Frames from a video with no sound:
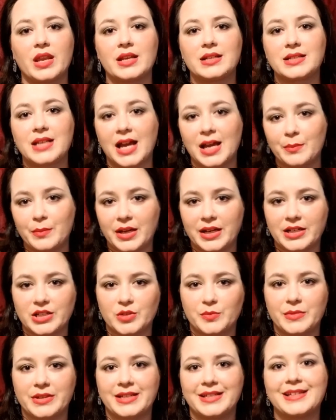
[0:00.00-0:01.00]
time
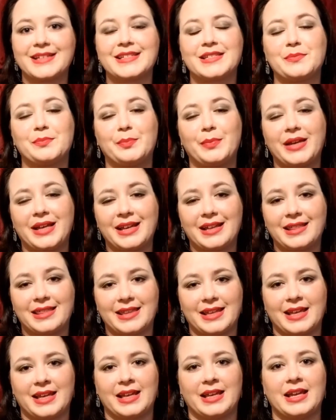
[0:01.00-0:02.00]
management is a big
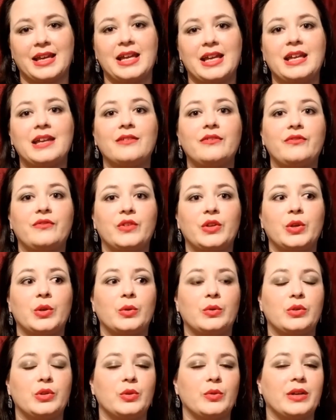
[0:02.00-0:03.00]
thing. If you
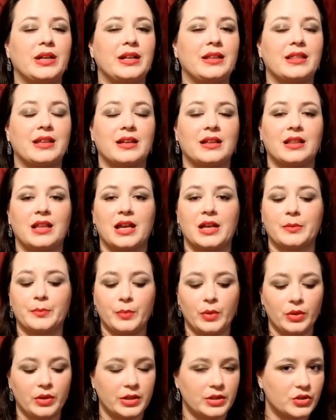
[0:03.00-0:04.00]
do anything like
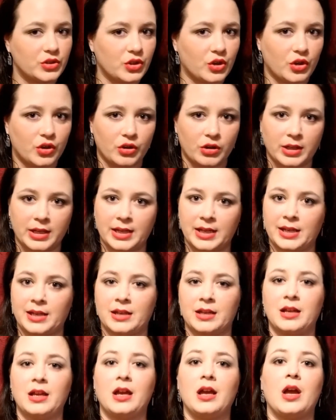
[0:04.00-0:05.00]
bullet
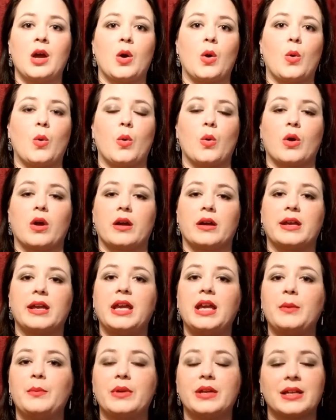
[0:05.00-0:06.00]
journaling or
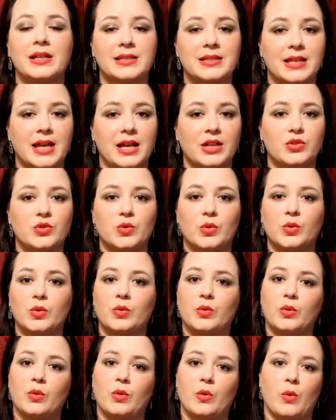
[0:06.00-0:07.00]
keeping a
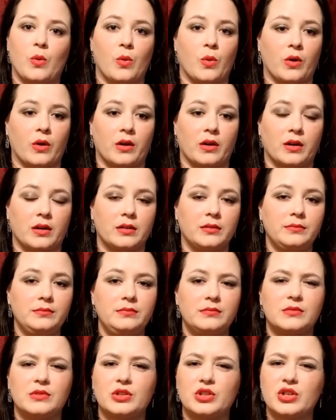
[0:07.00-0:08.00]
schedule or
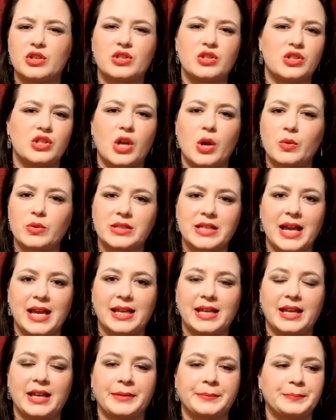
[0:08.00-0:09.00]
just note
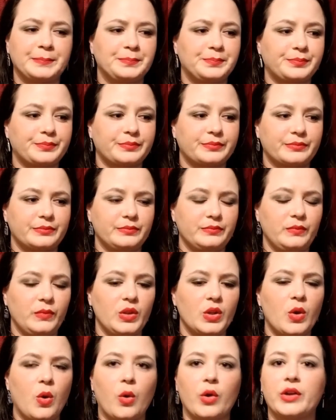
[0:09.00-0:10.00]
taking,
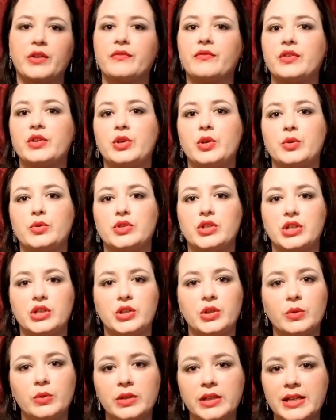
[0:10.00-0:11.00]
or if you do
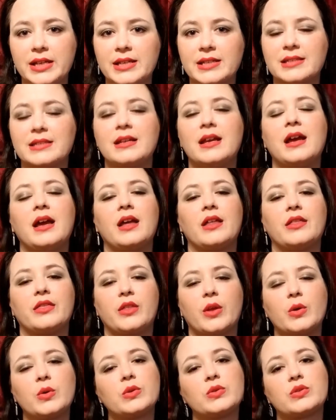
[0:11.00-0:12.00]
to-do lists,
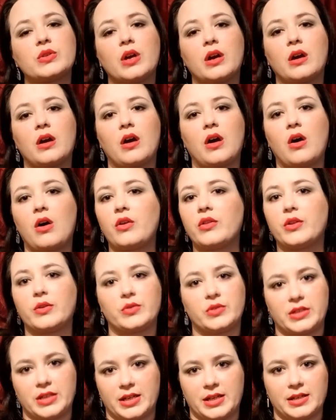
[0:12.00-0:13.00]
all
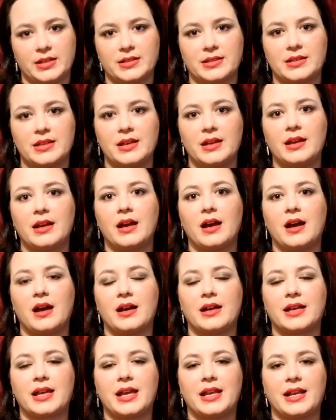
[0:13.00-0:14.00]
those things
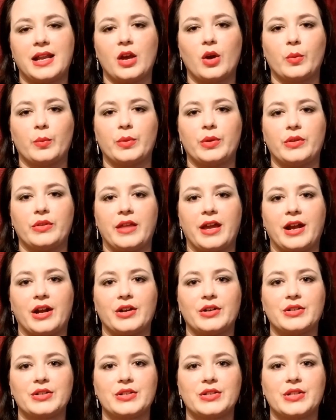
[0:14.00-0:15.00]
can help you
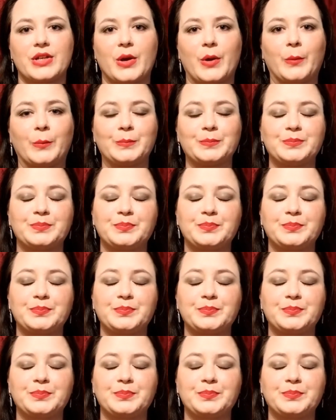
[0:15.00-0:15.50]
there. So